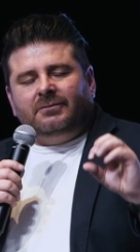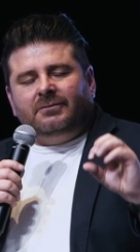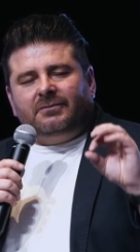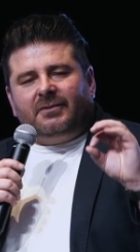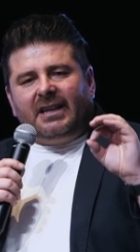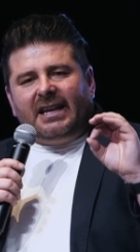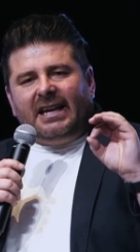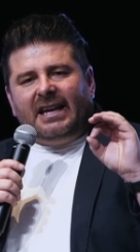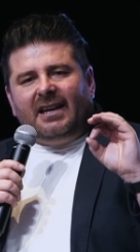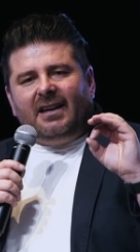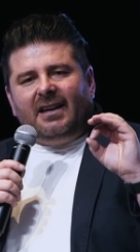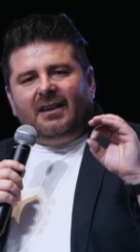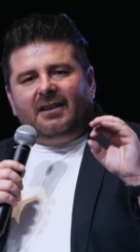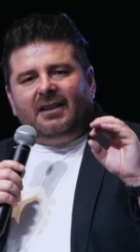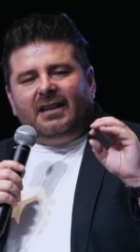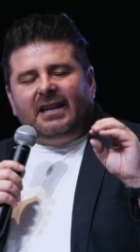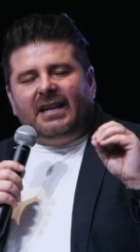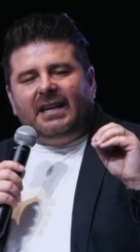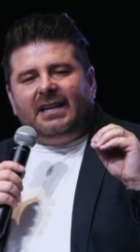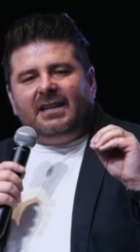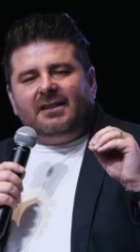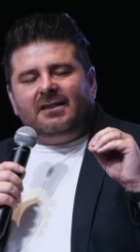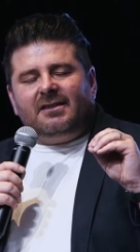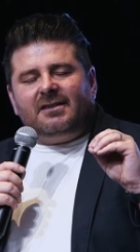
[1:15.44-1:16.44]
in
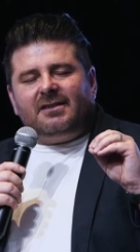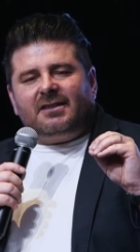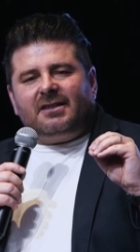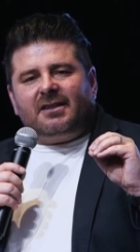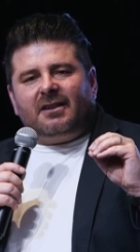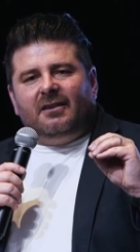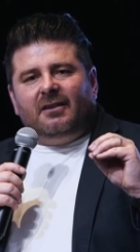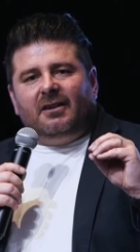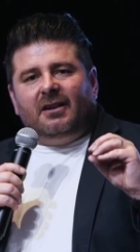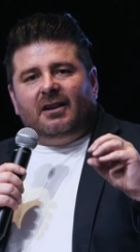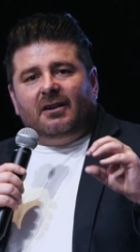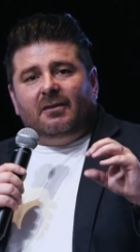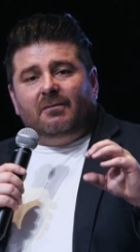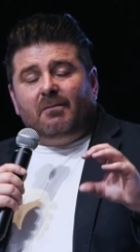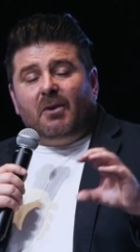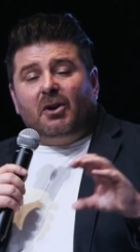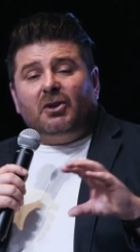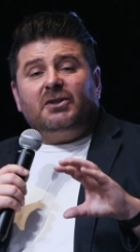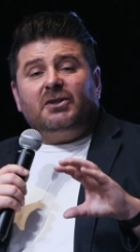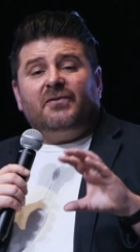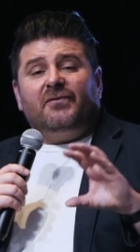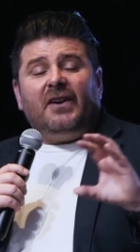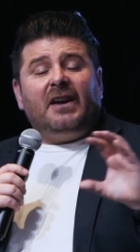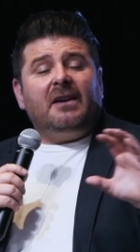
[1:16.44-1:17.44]
his
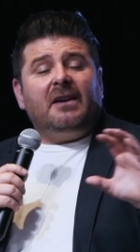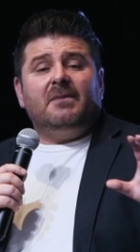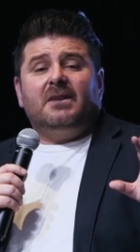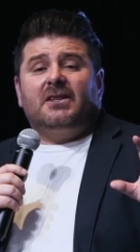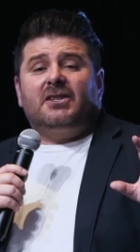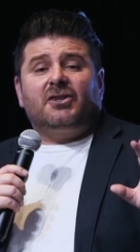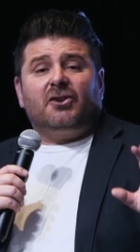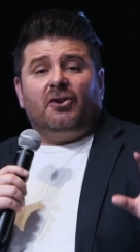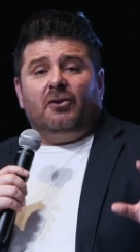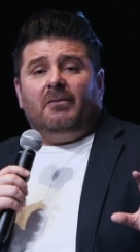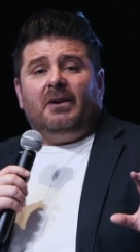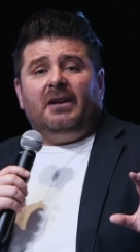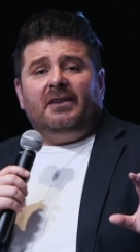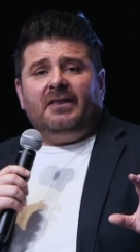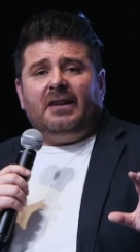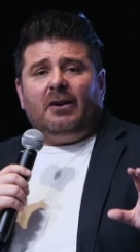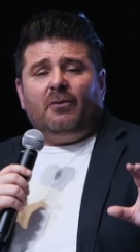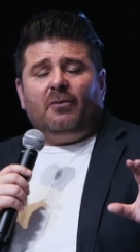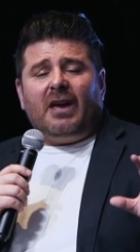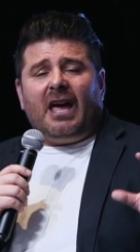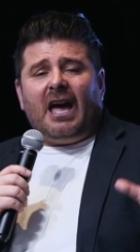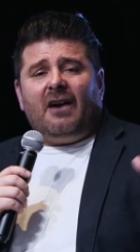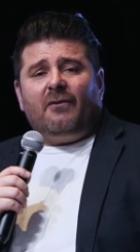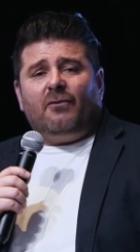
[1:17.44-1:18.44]
most famous sermon that
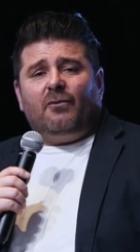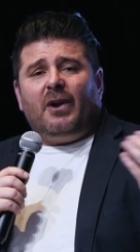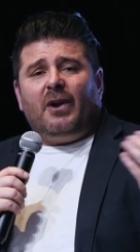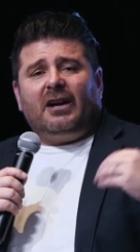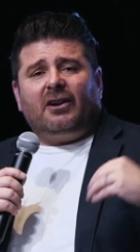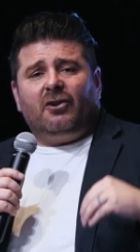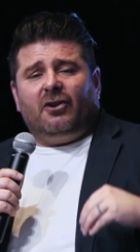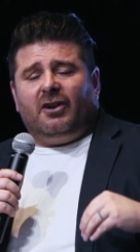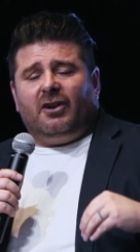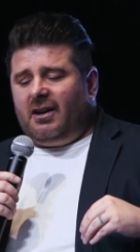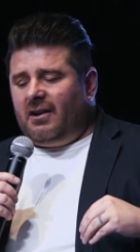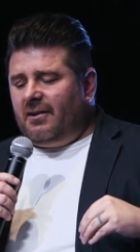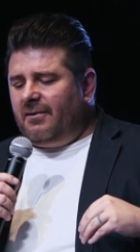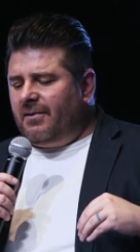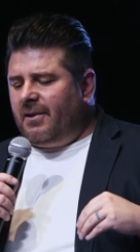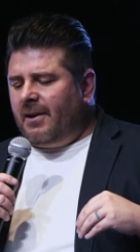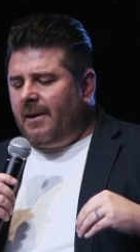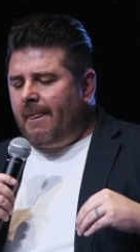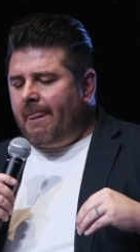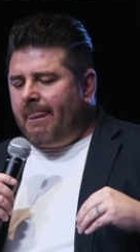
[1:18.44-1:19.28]
we have record of.